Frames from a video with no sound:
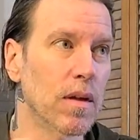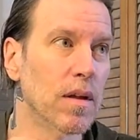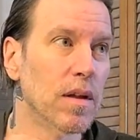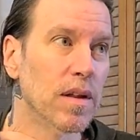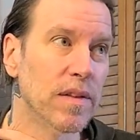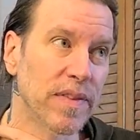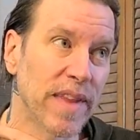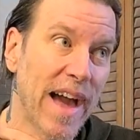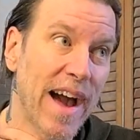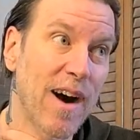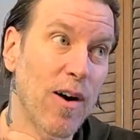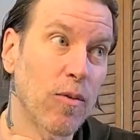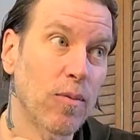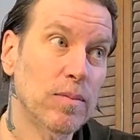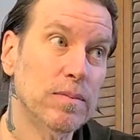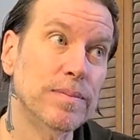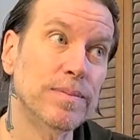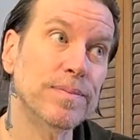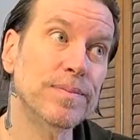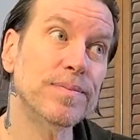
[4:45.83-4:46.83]
Now,
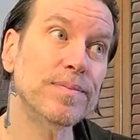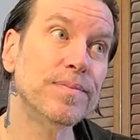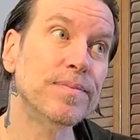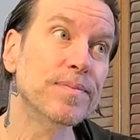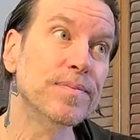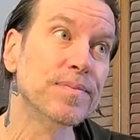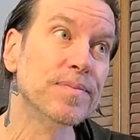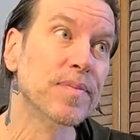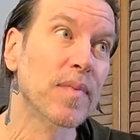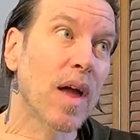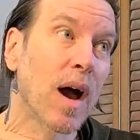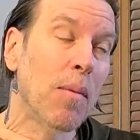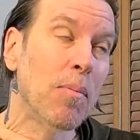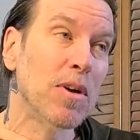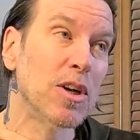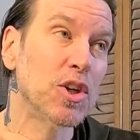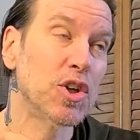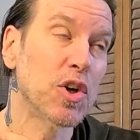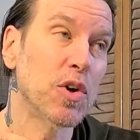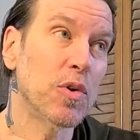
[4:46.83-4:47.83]
I'm
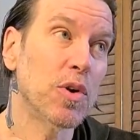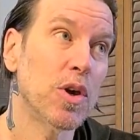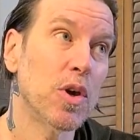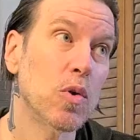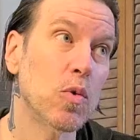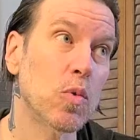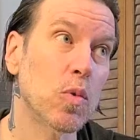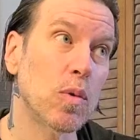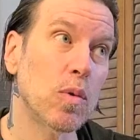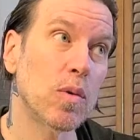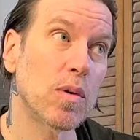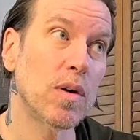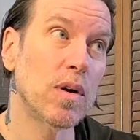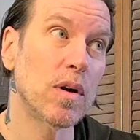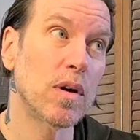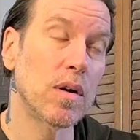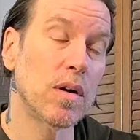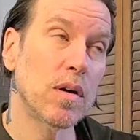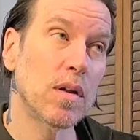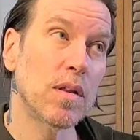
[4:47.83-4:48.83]
going to show you,
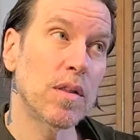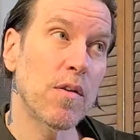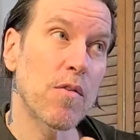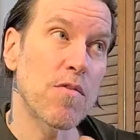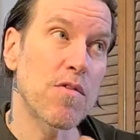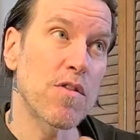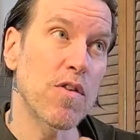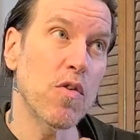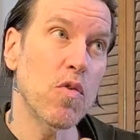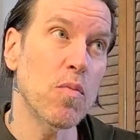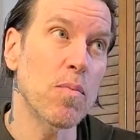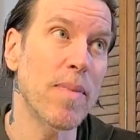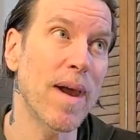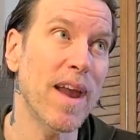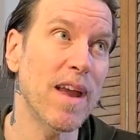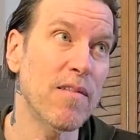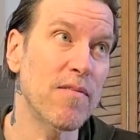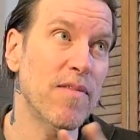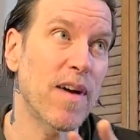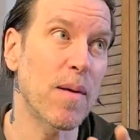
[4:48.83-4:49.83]
there's two
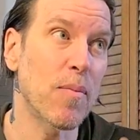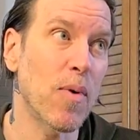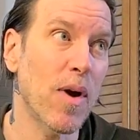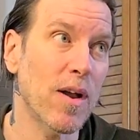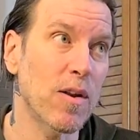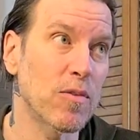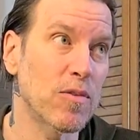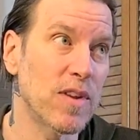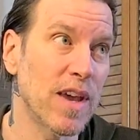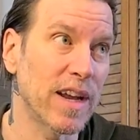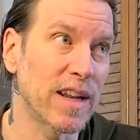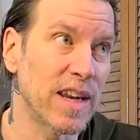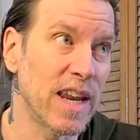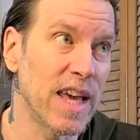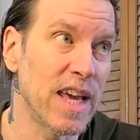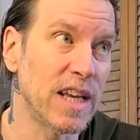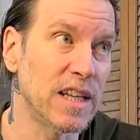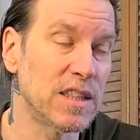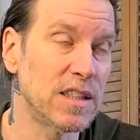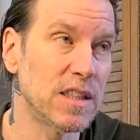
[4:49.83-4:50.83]
main vibrato
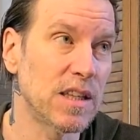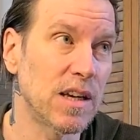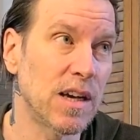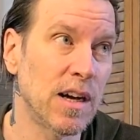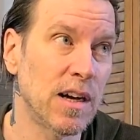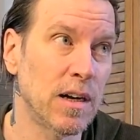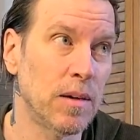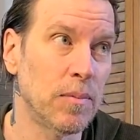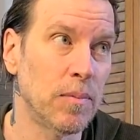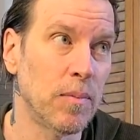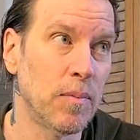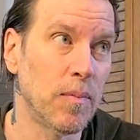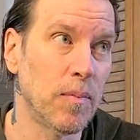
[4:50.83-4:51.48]
techniques. To